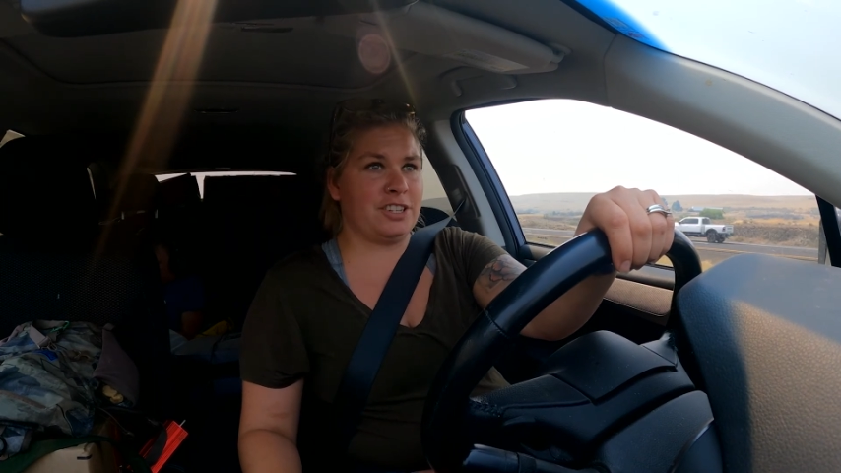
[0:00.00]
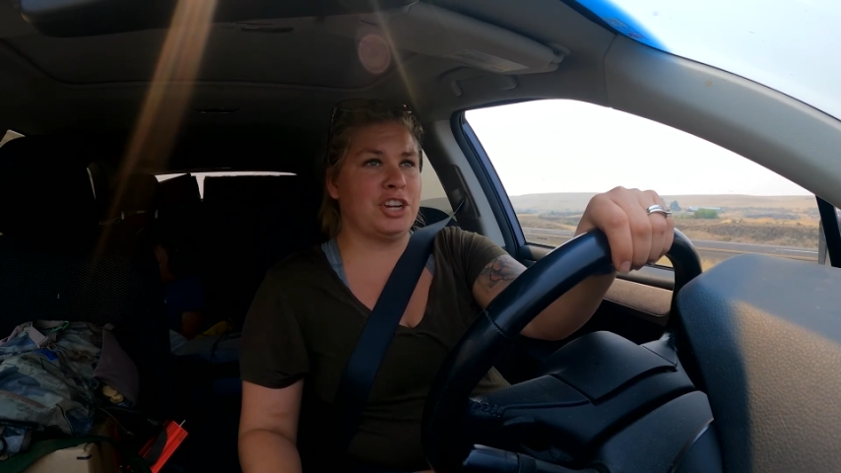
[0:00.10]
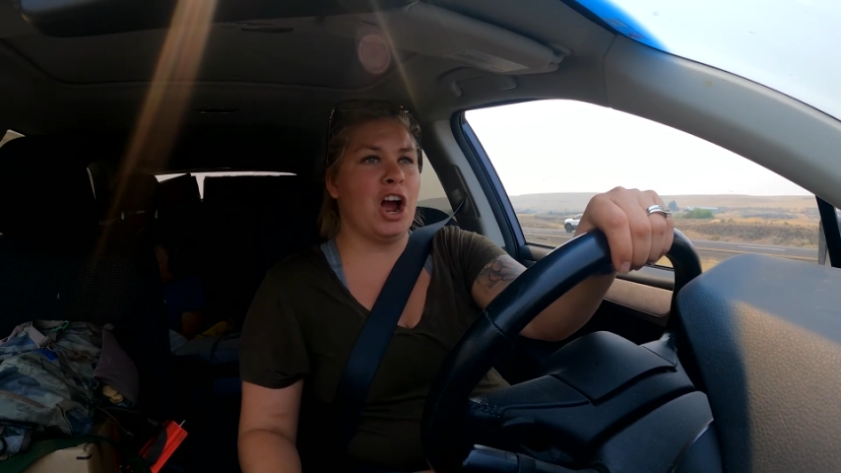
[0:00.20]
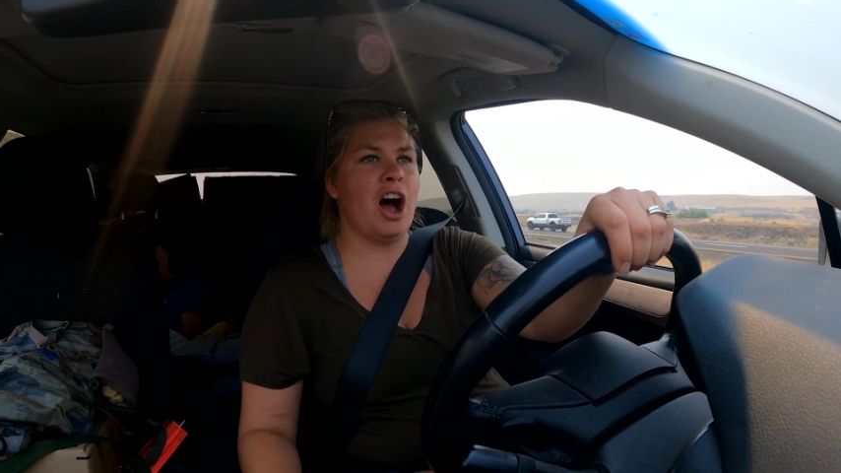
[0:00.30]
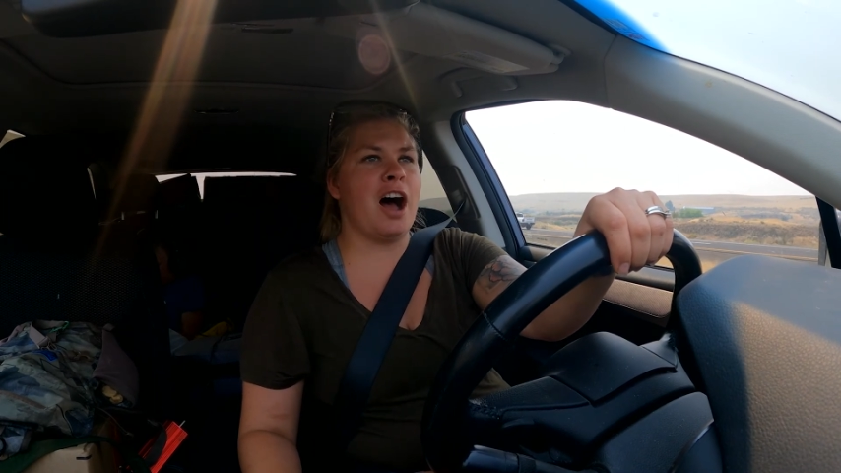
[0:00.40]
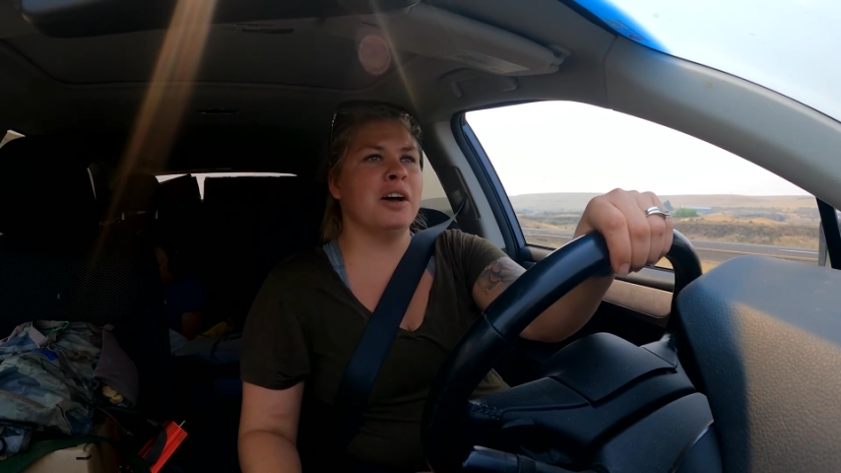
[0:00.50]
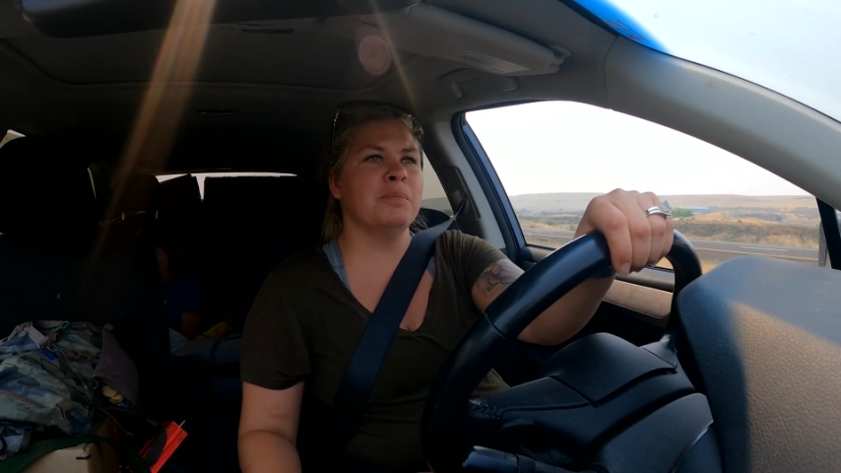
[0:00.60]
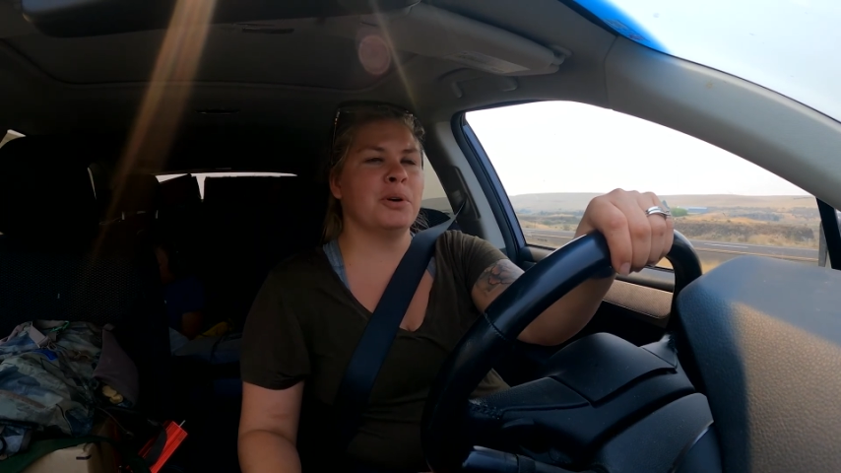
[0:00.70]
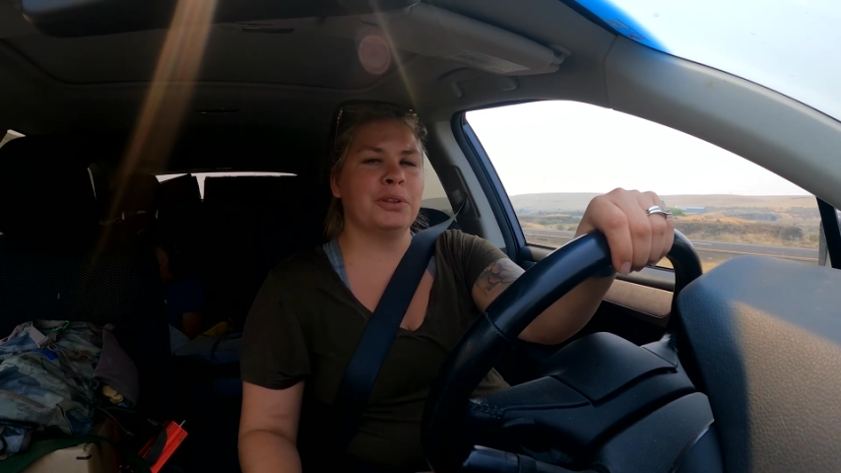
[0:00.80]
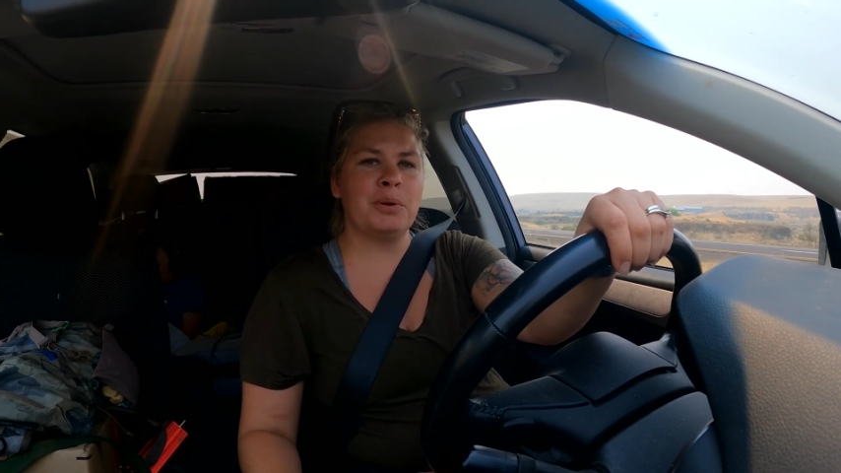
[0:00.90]
that
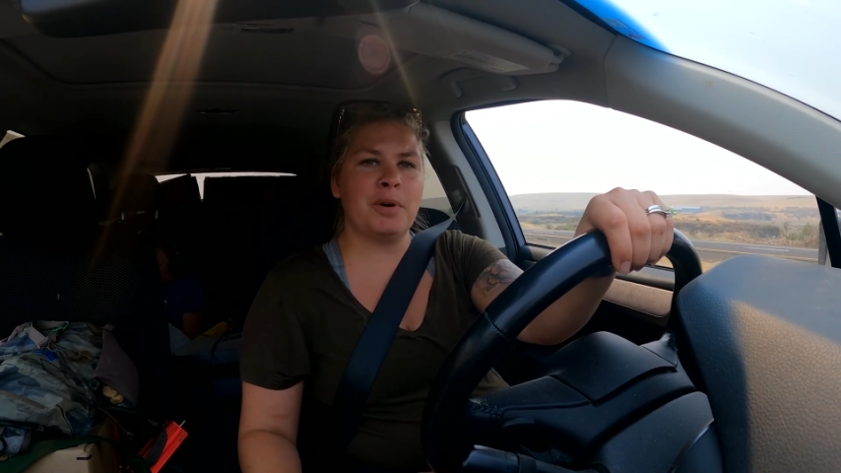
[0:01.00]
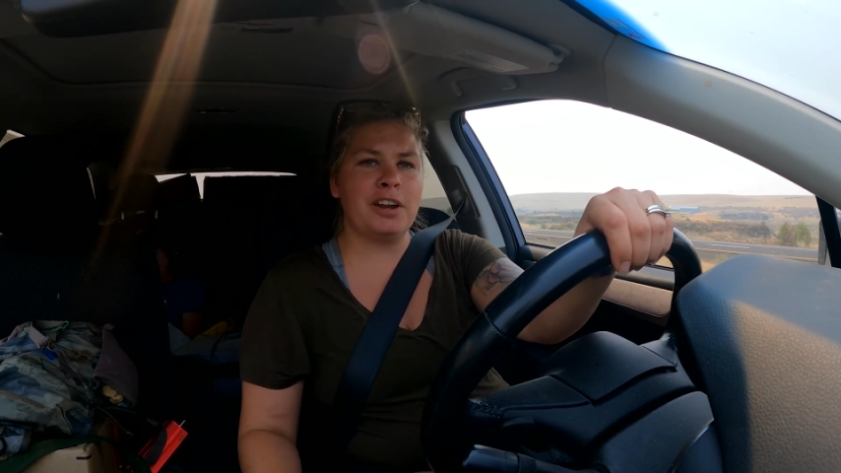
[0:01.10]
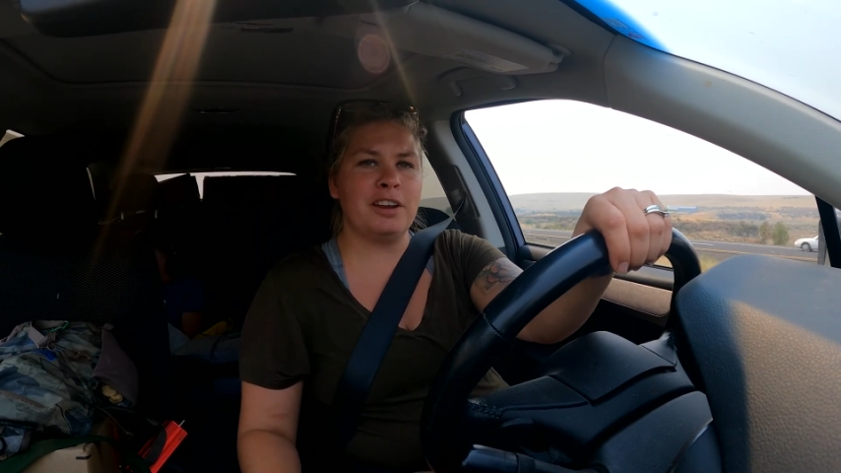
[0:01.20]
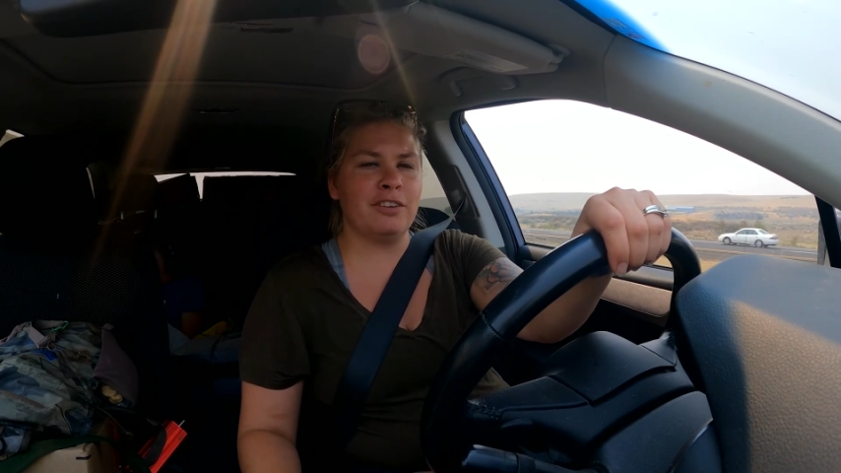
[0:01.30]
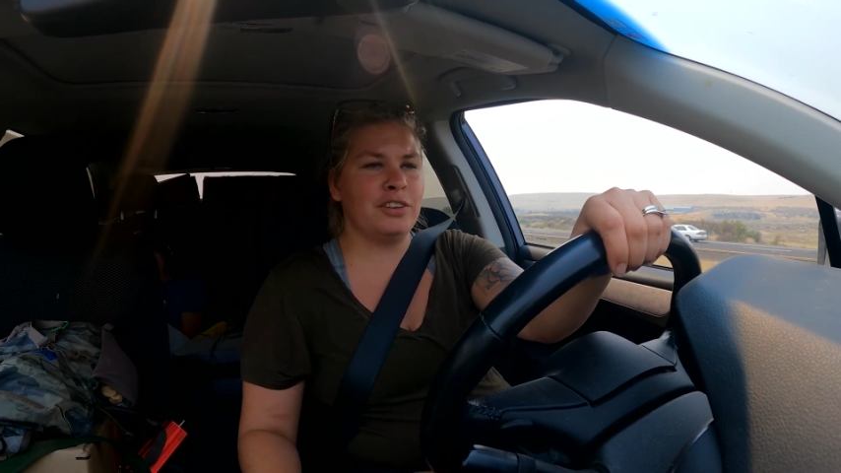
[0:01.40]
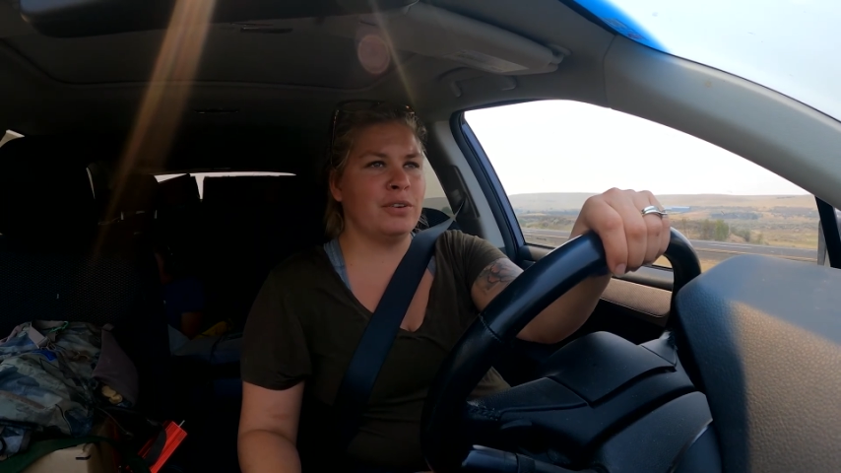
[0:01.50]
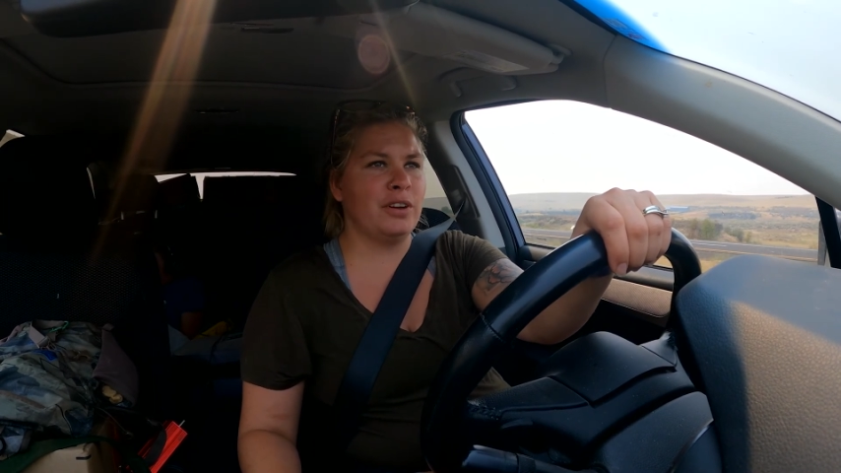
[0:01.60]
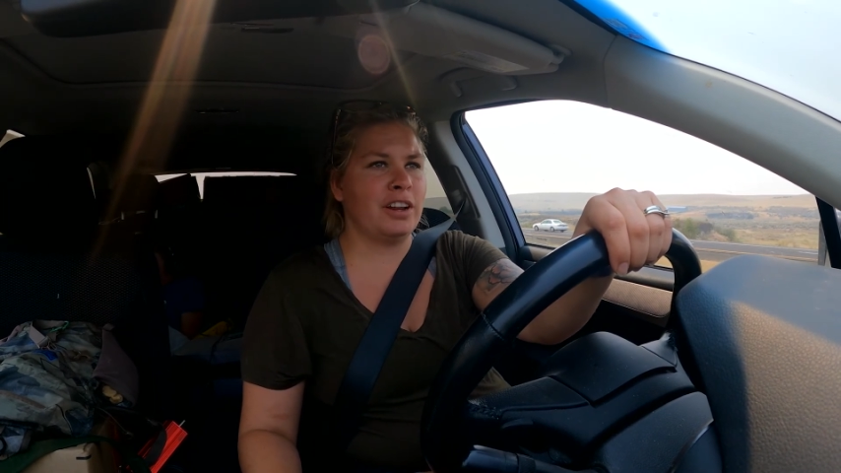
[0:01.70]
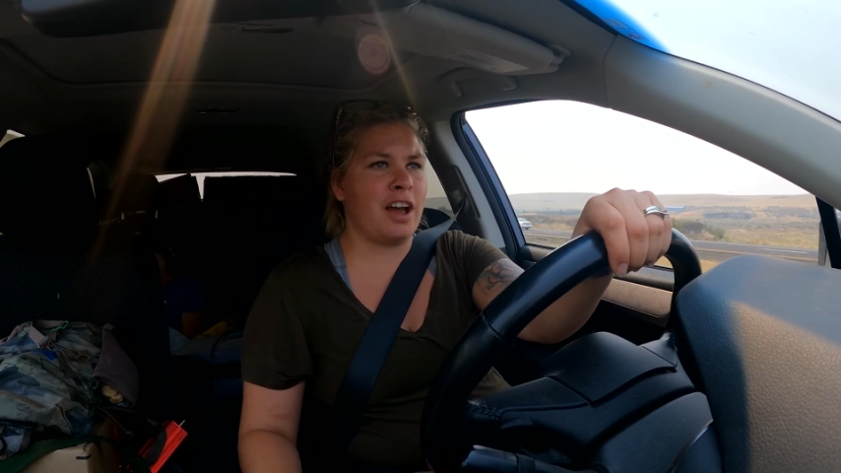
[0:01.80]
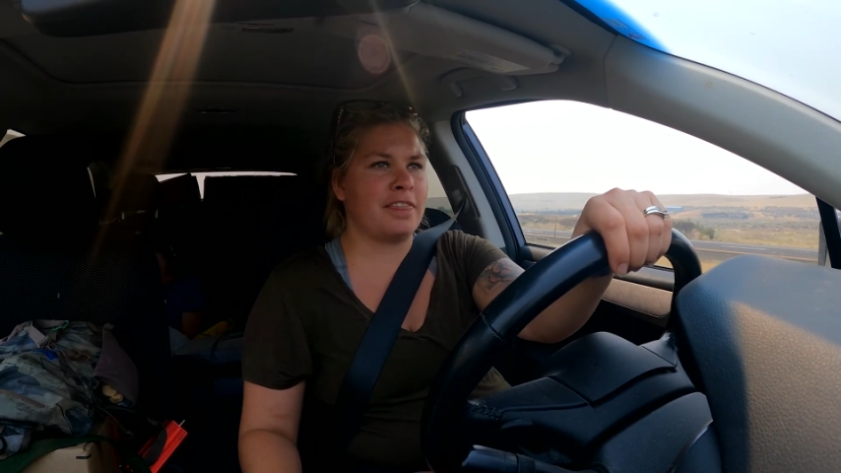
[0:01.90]
job, only one interview
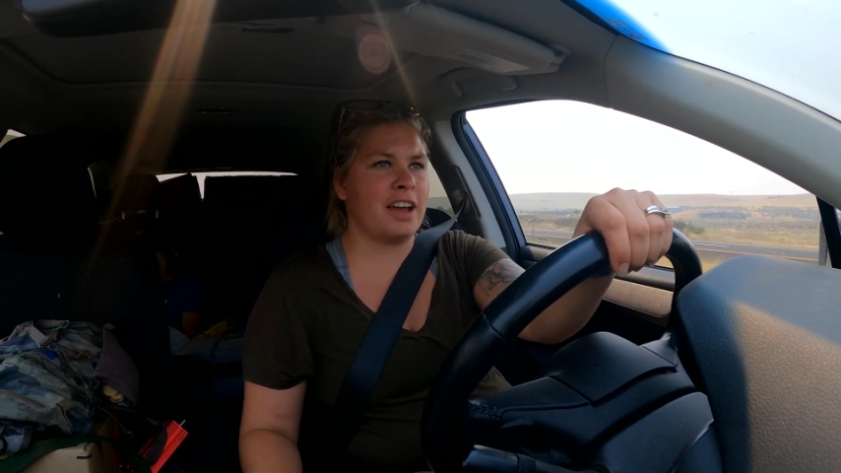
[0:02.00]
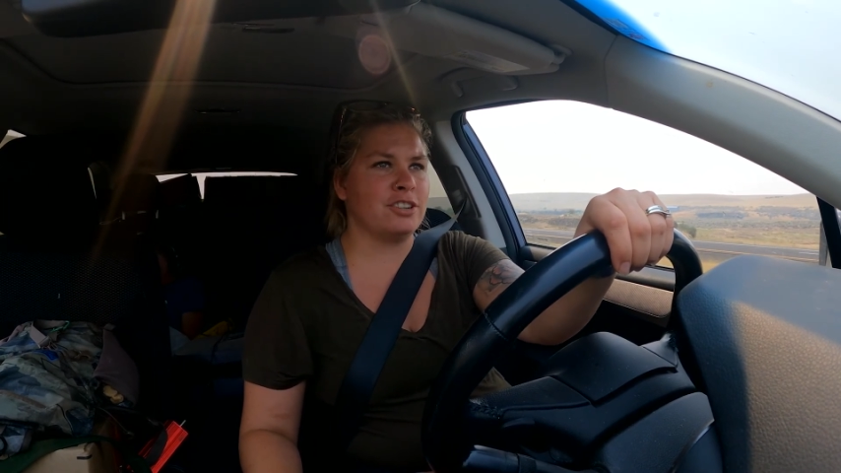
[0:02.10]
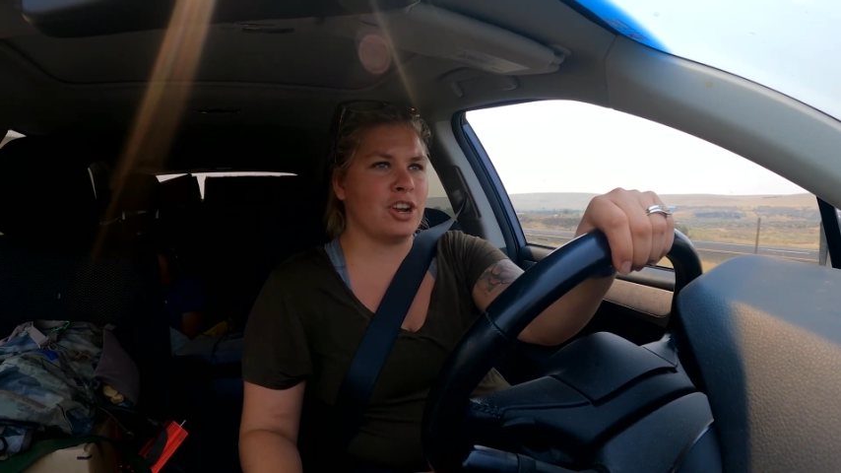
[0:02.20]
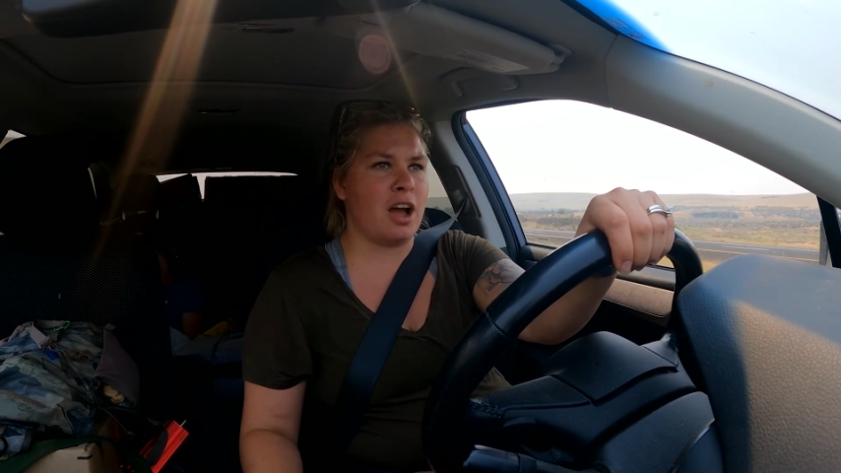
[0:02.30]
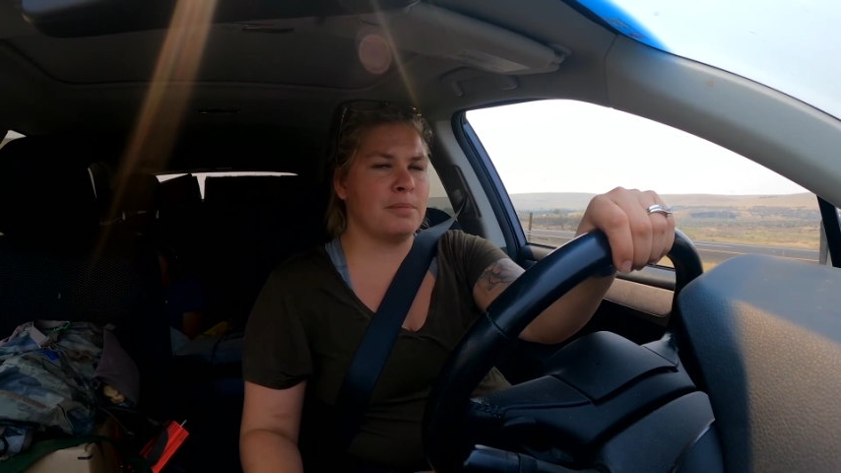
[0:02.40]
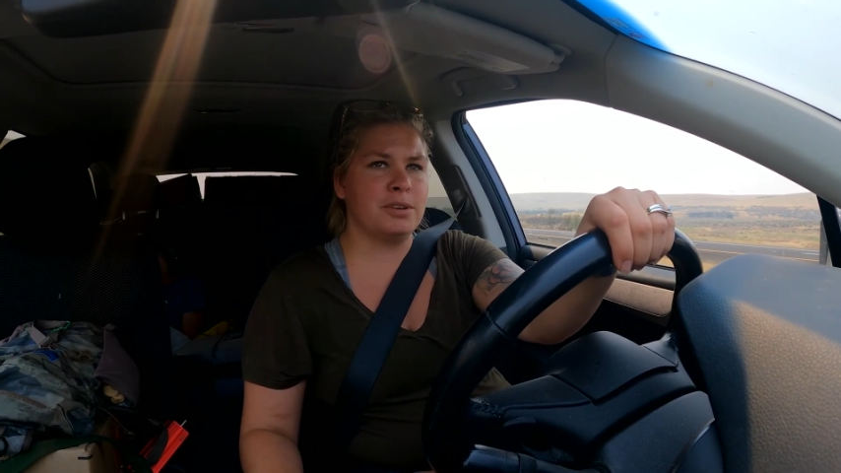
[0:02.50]
and got that job.